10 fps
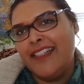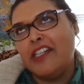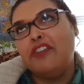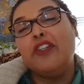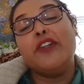
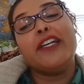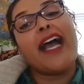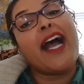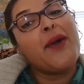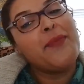If you look at
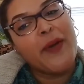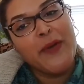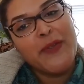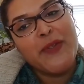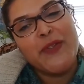our
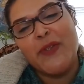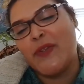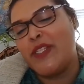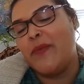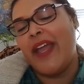posts, you'll
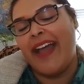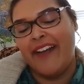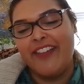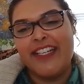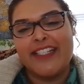see we have it.